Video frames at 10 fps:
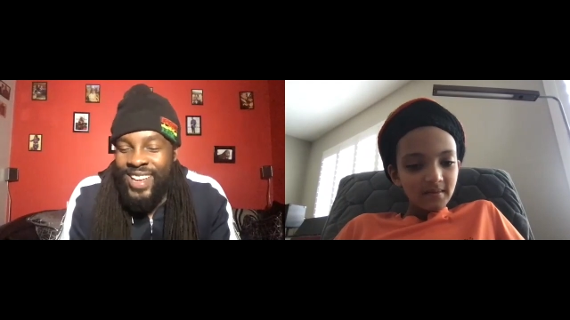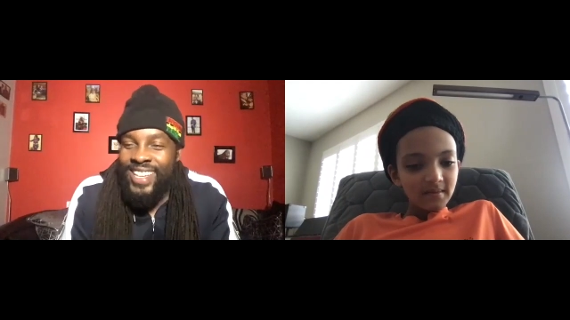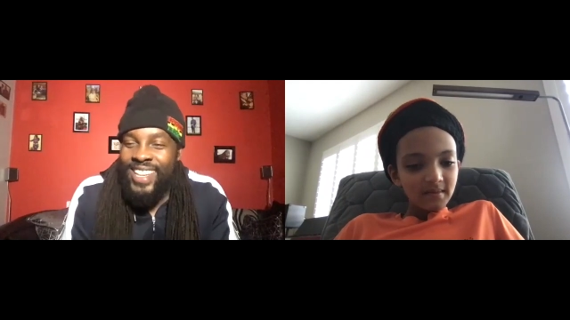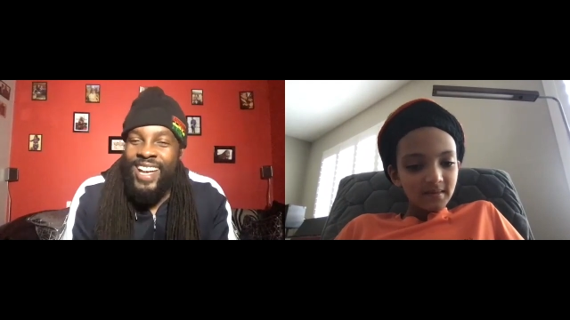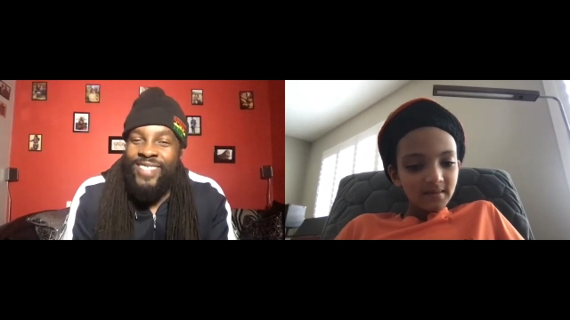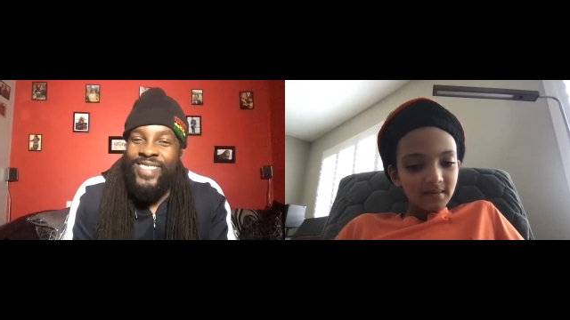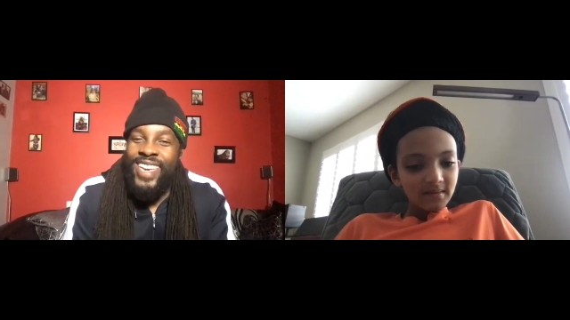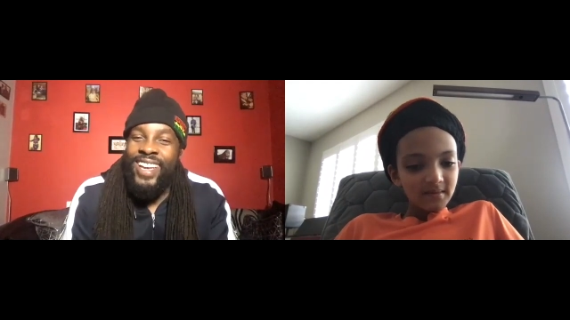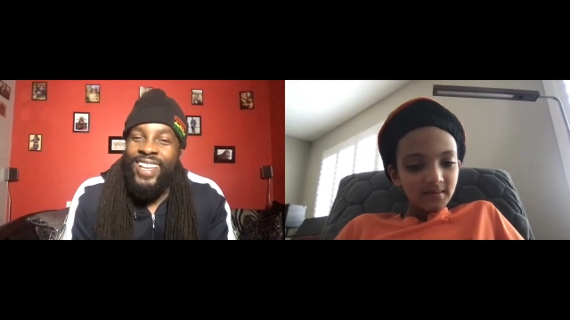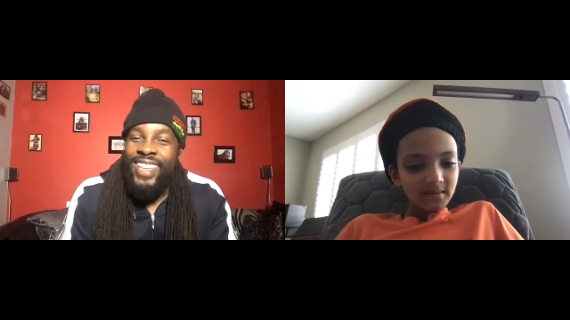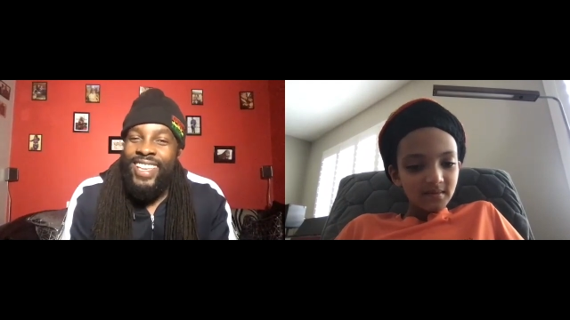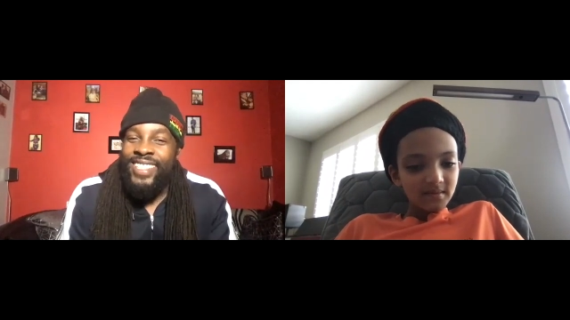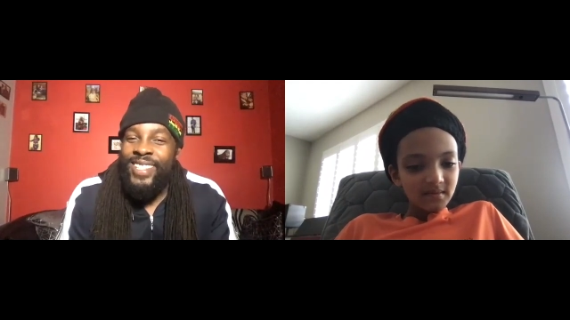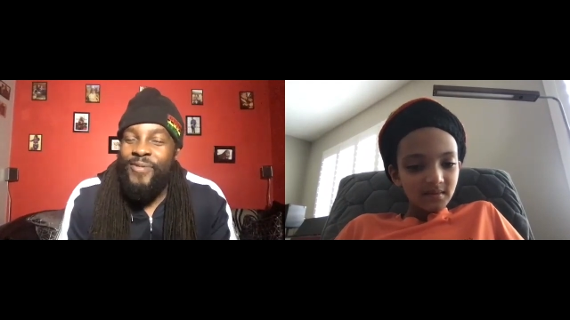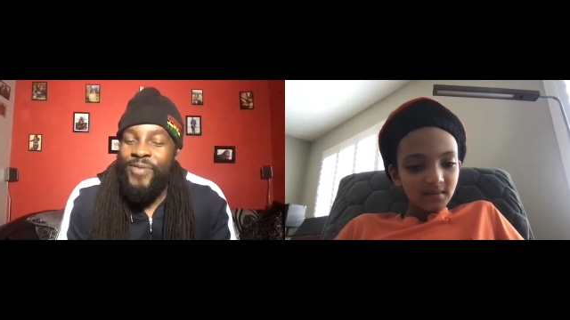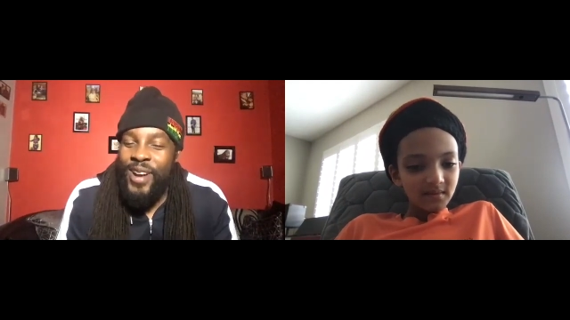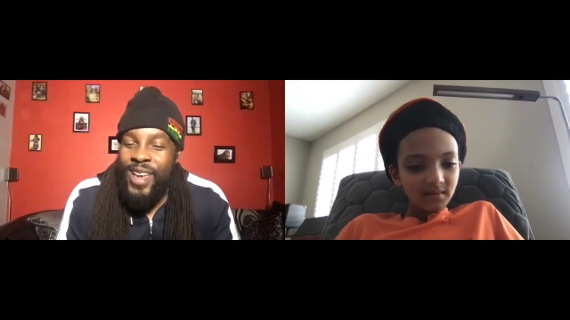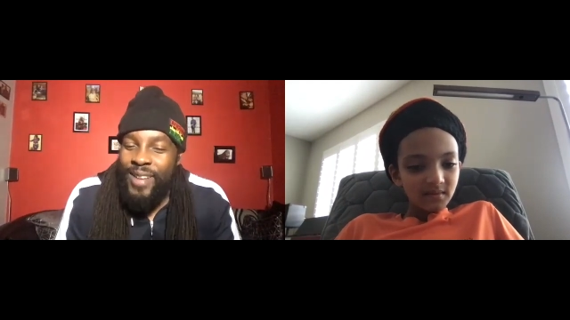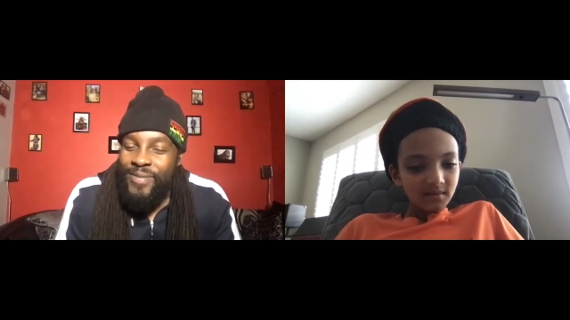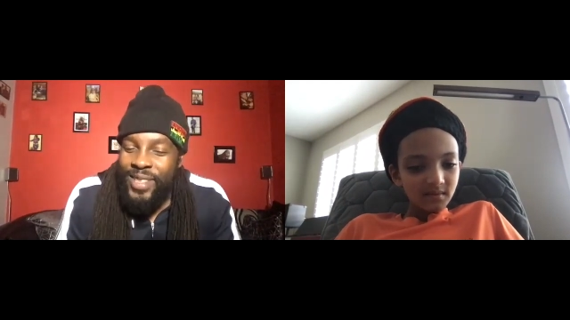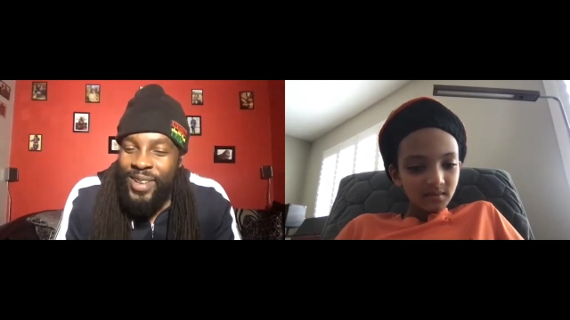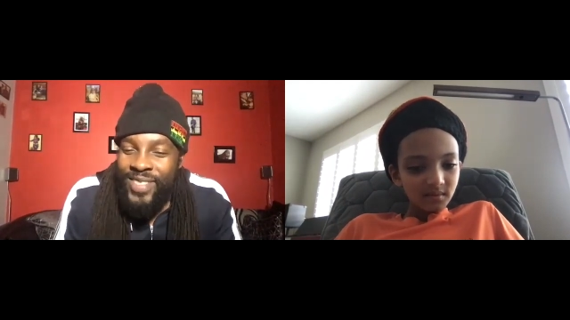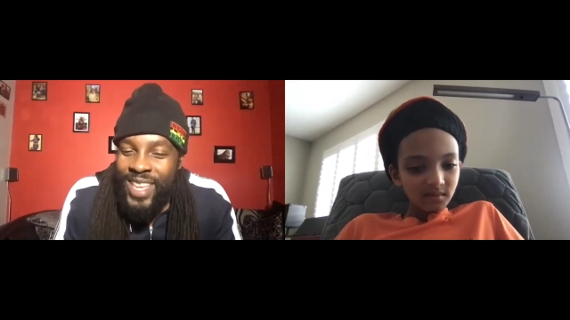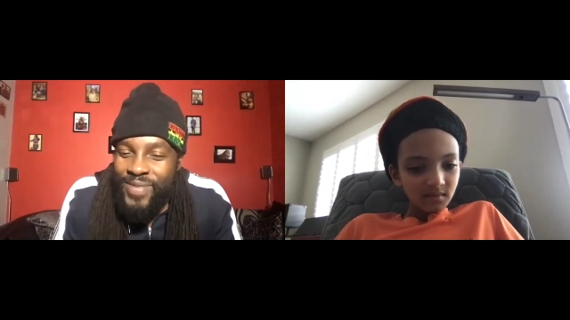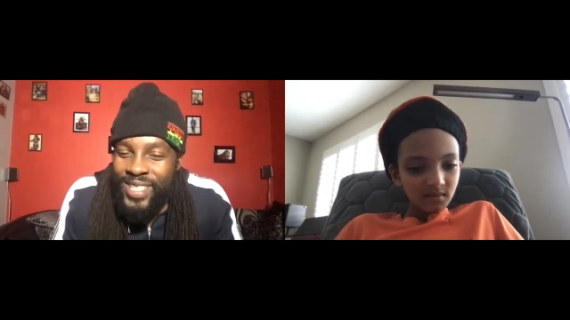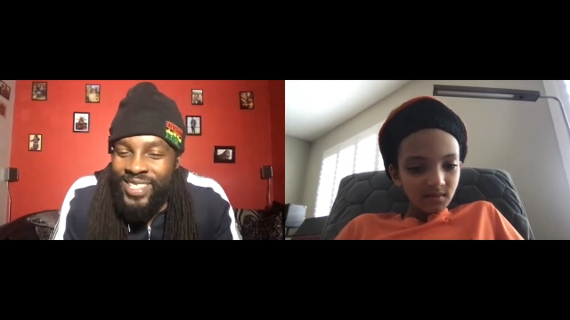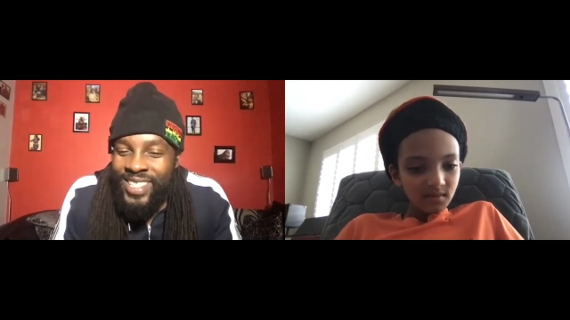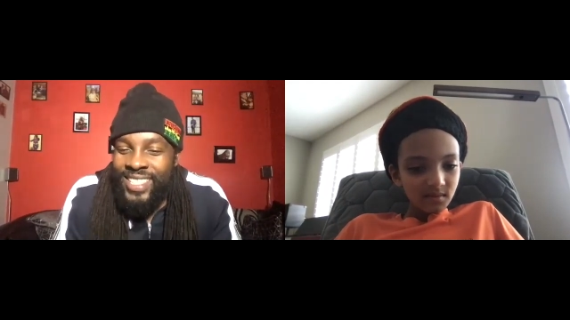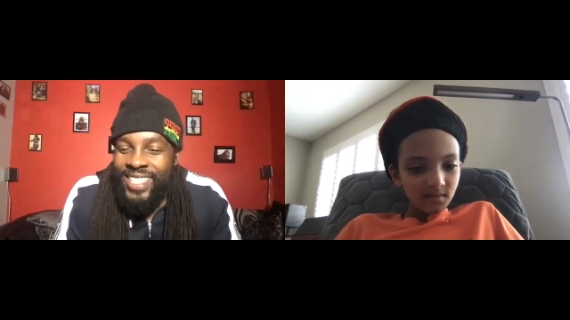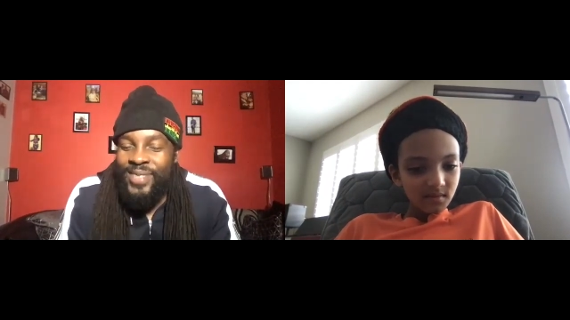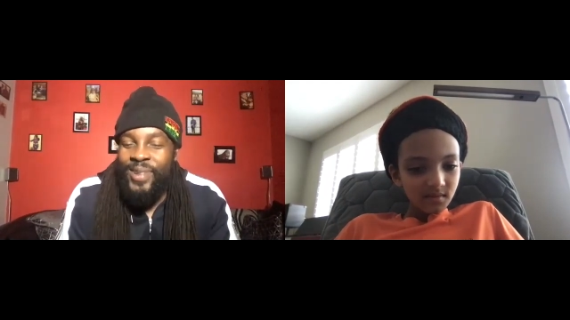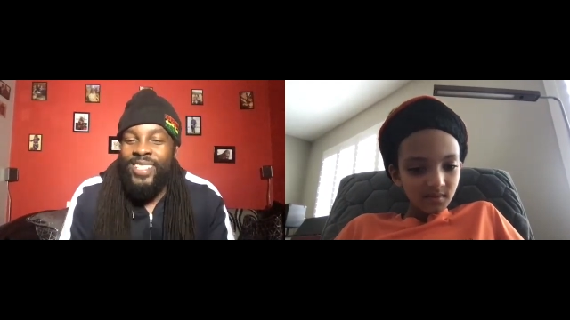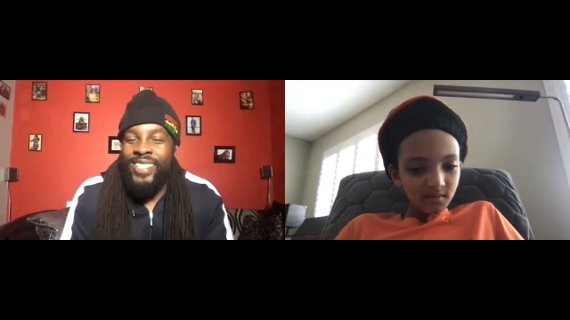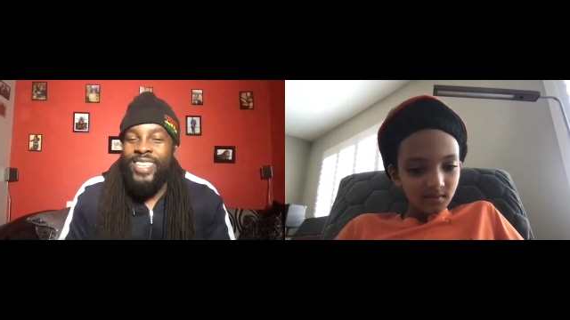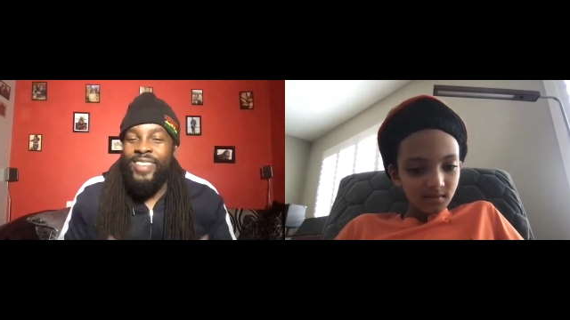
Speaker 1: and um, yeah, so I'm very happy to have the opportunity to actually,